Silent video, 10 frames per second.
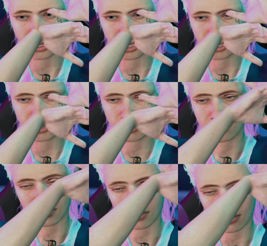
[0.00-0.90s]
that's
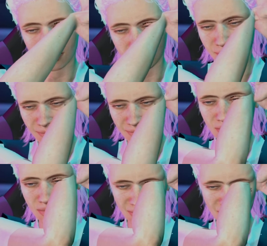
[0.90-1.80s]
important. Oh my
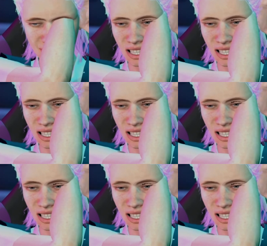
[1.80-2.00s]
god.